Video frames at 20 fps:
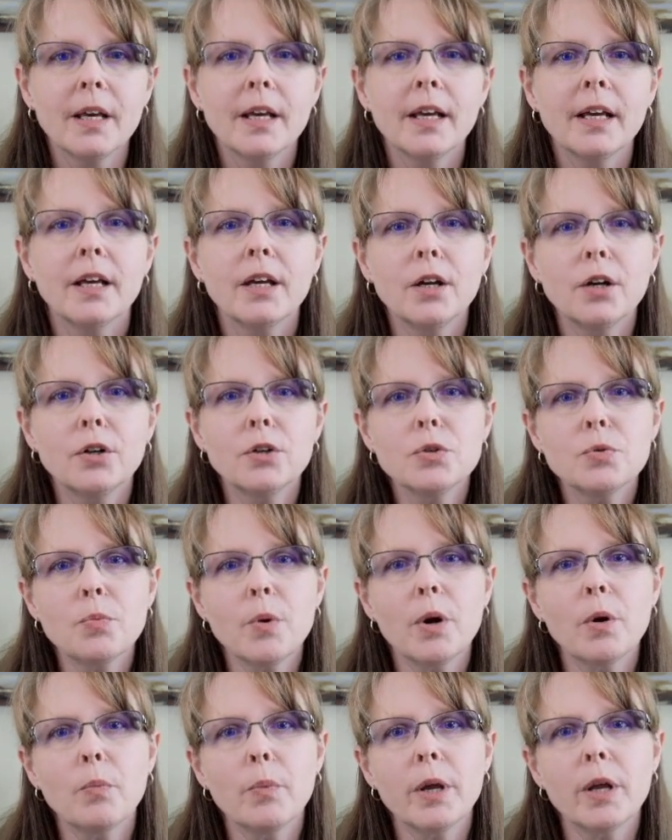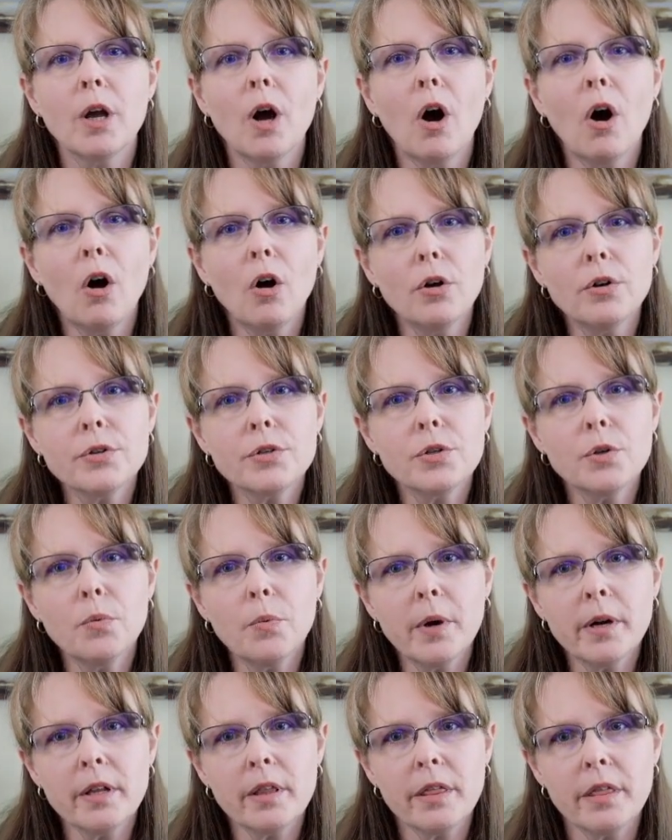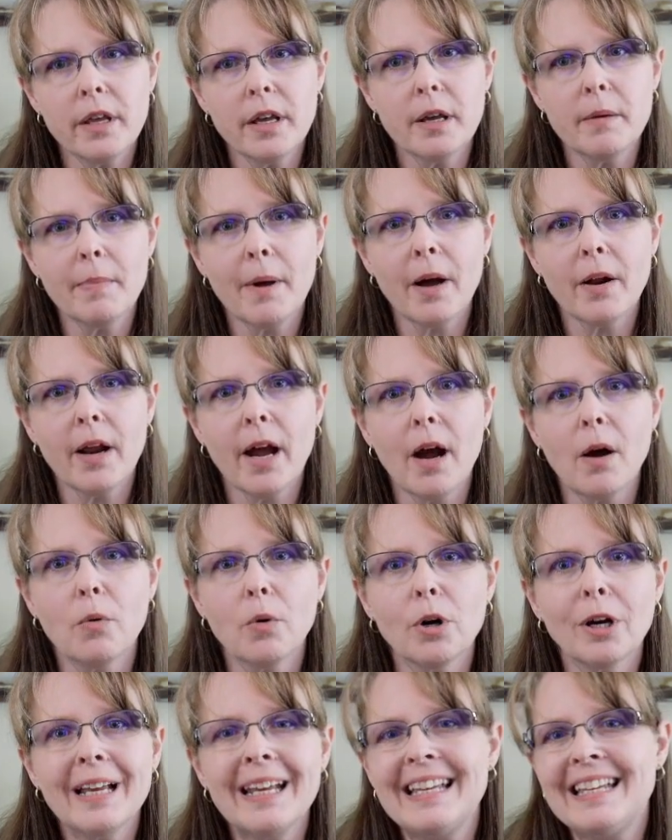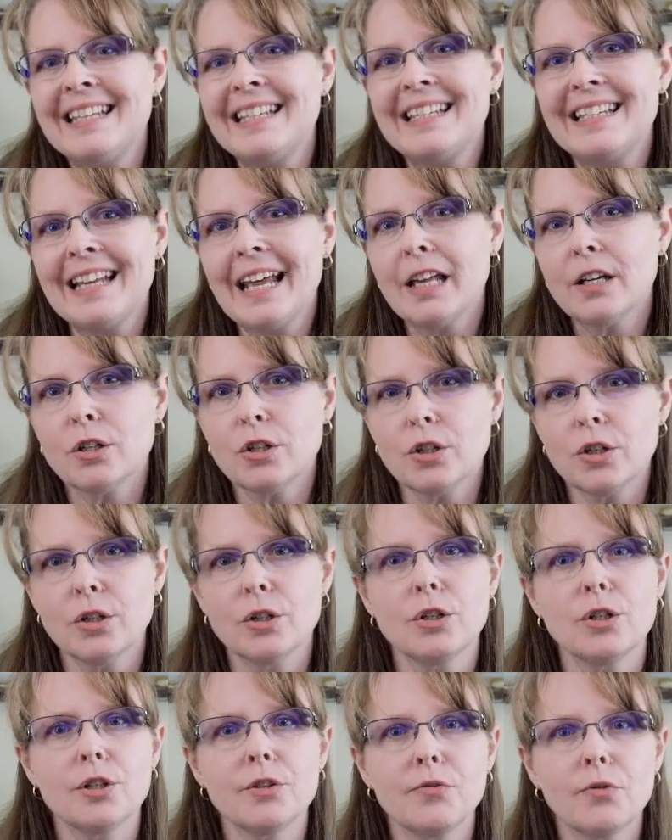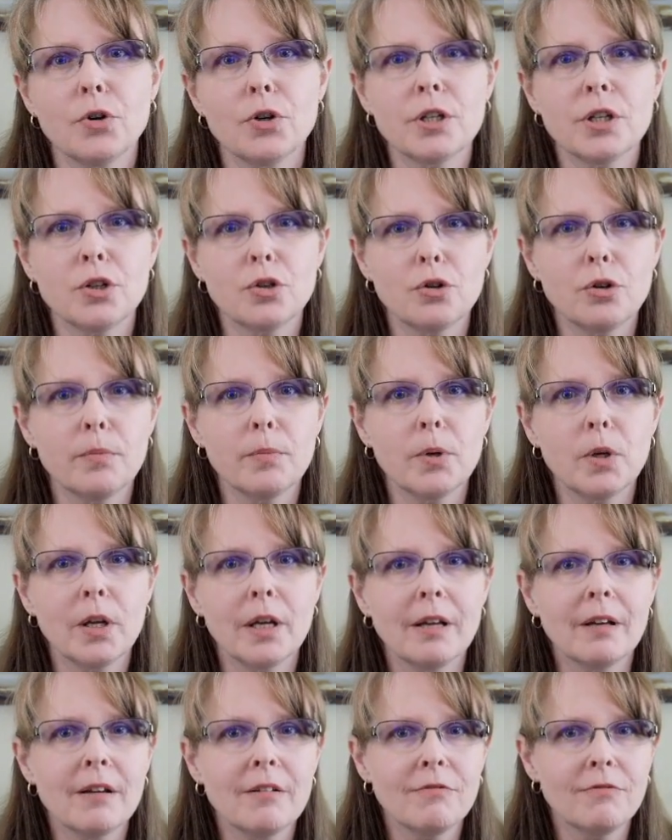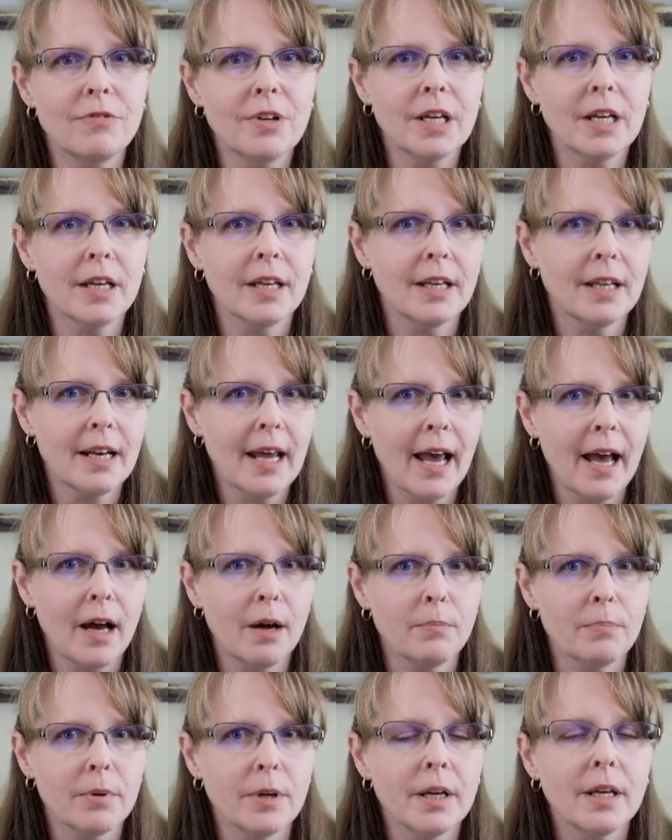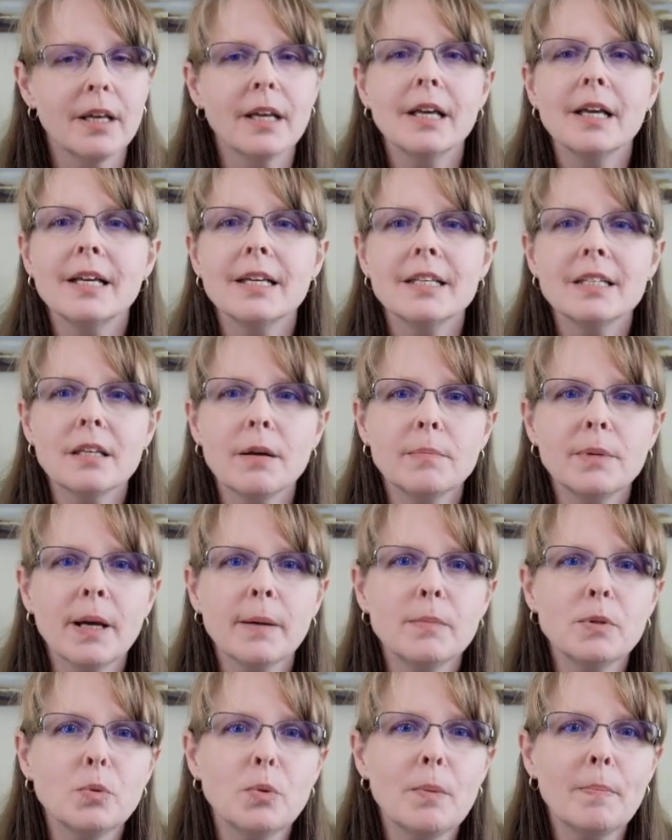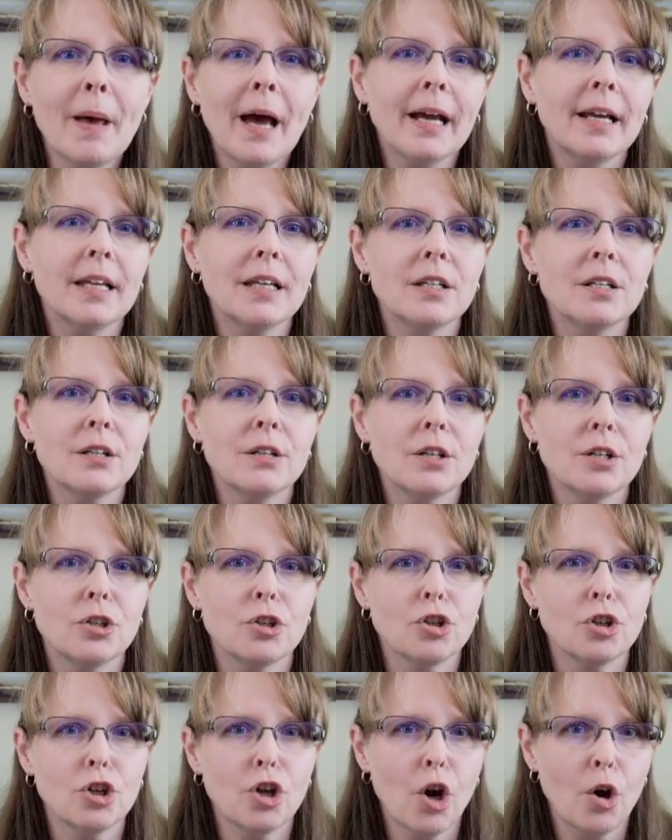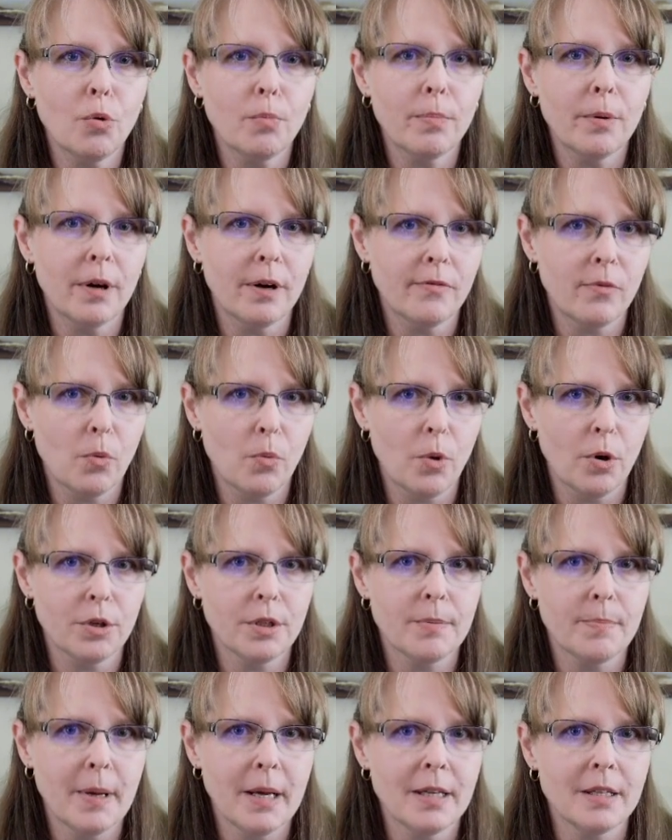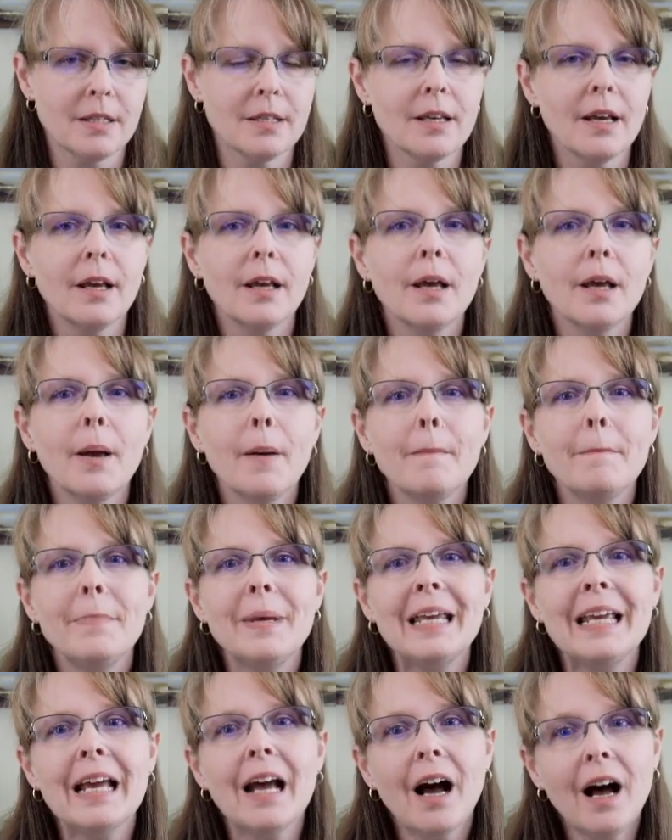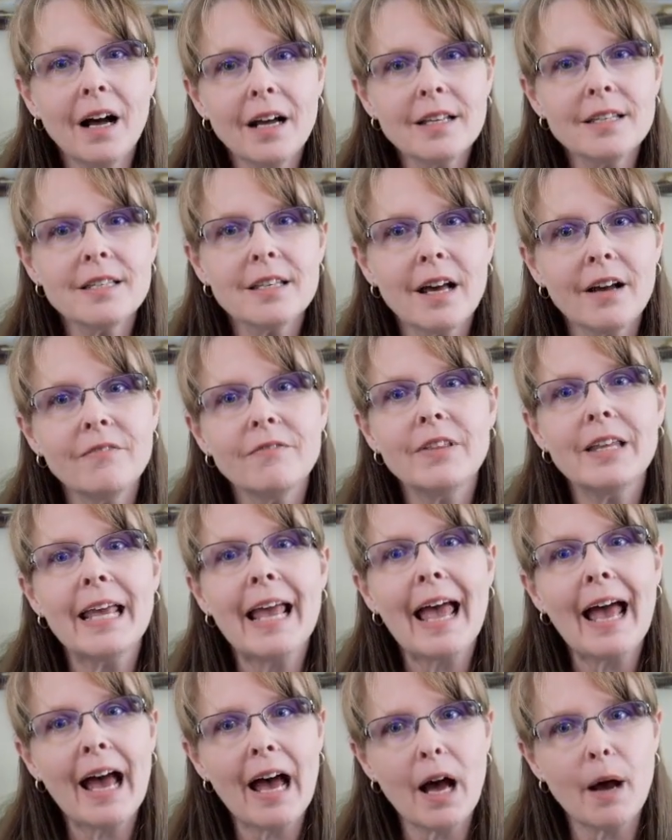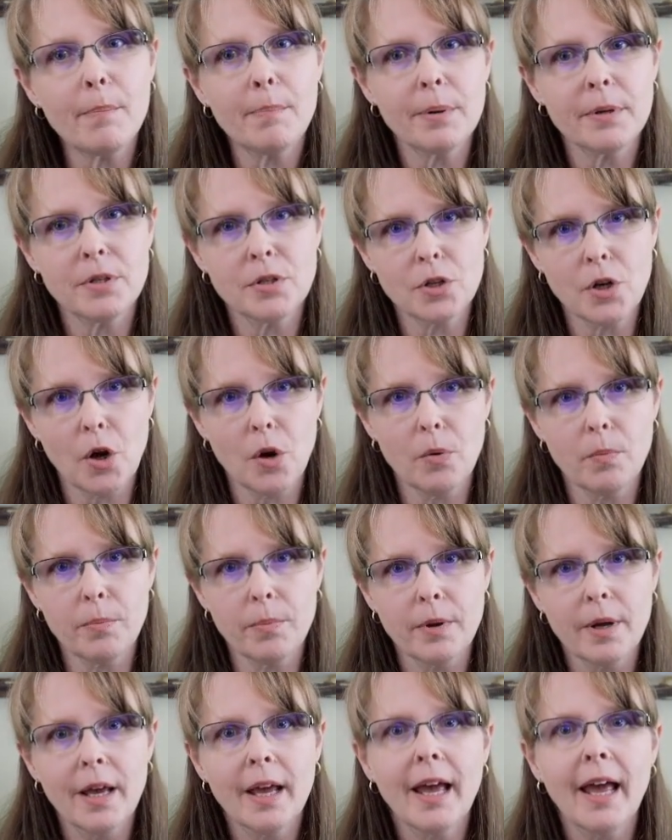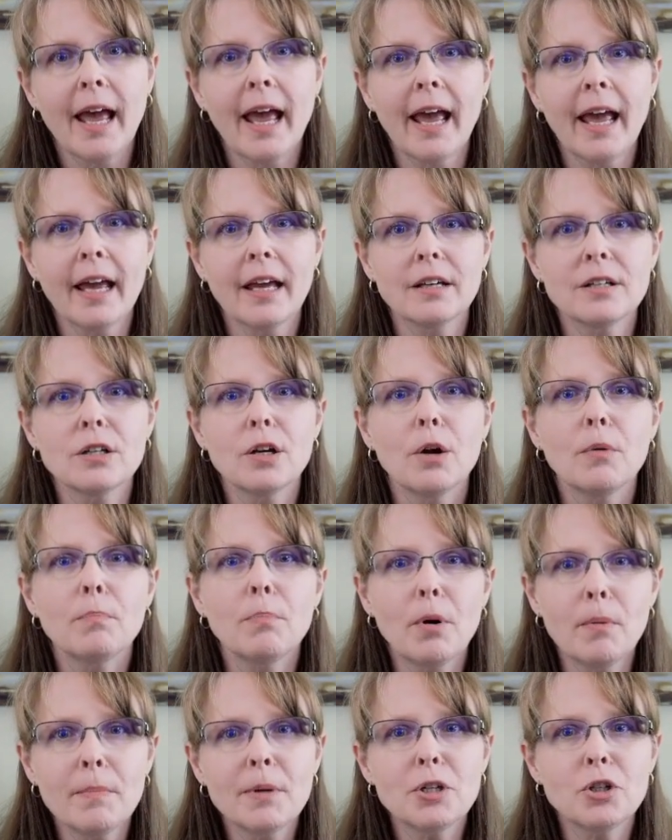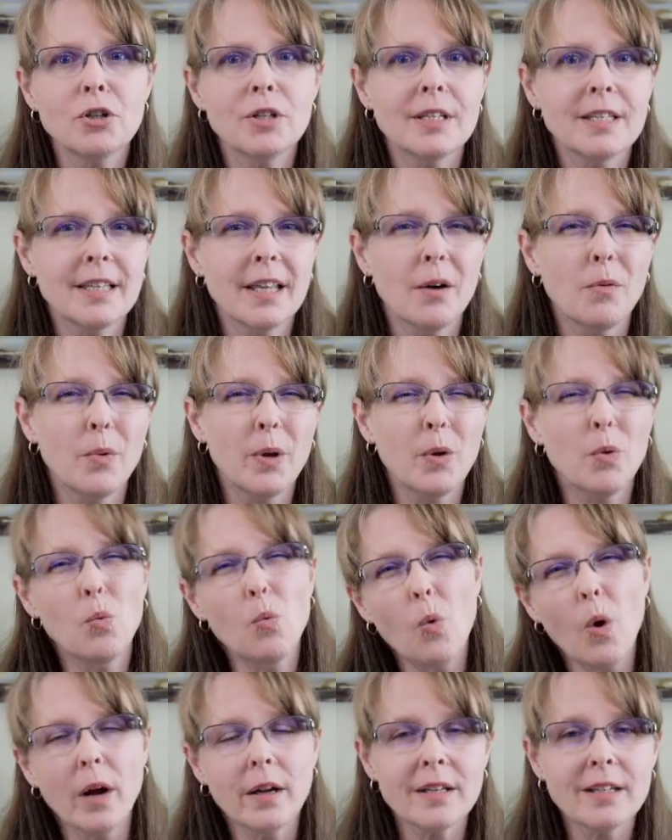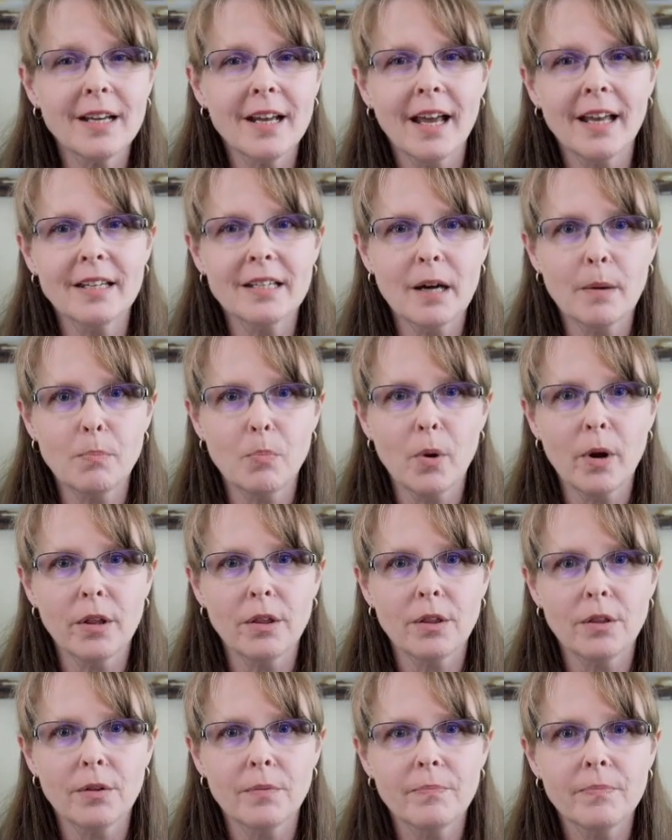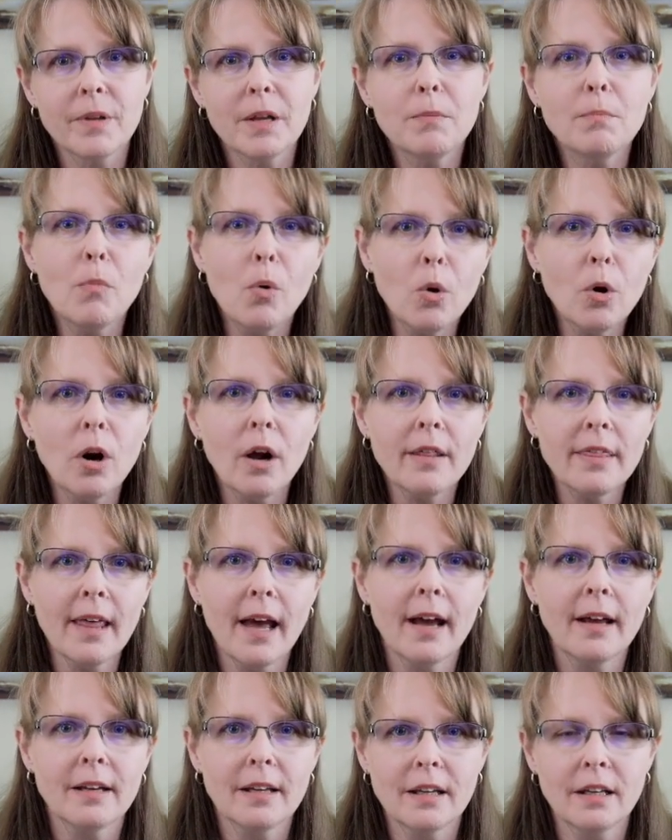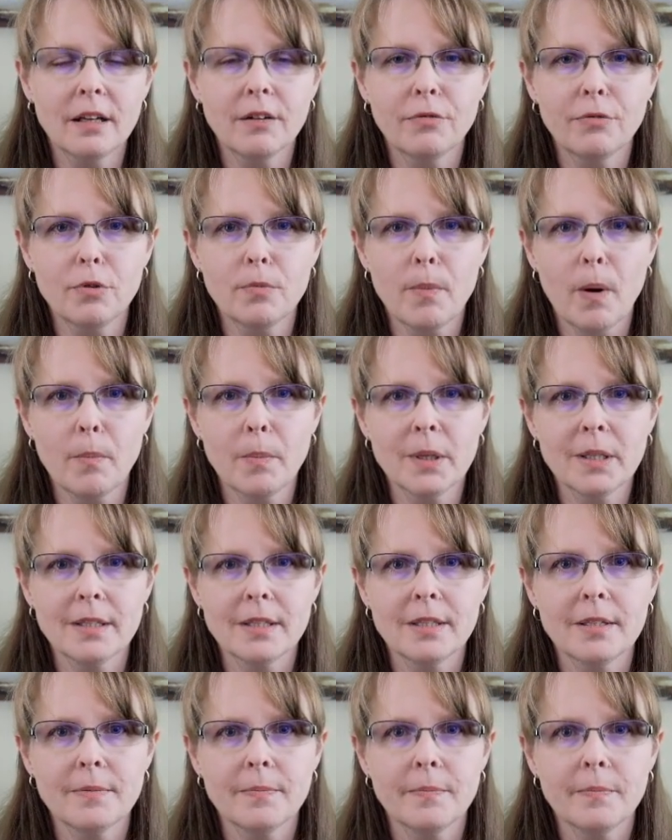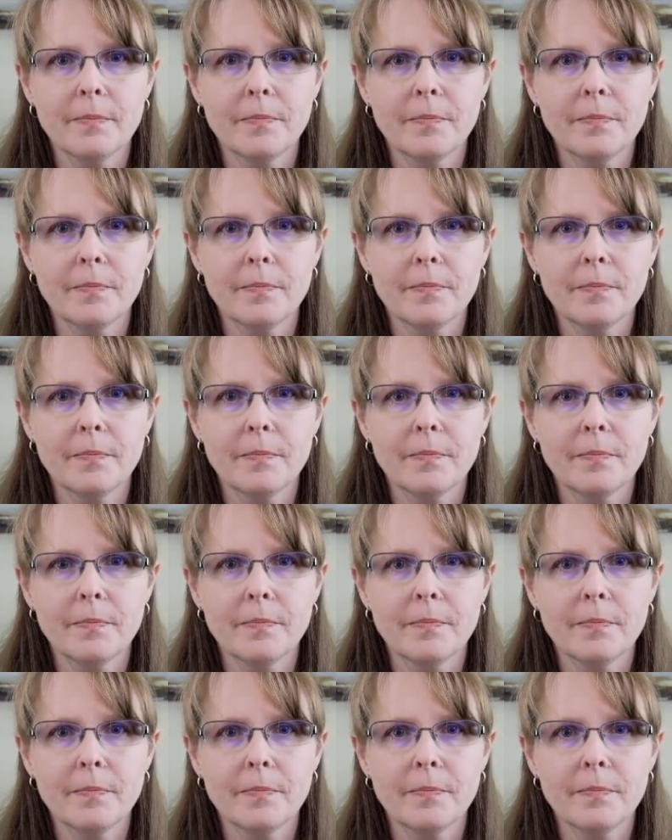Here's where we also want to think about our intentions for distributing via an app. Sometimes we back into the scope of a workspace because of the app scope and permissions that we want to end up with, and more on that in a few moments.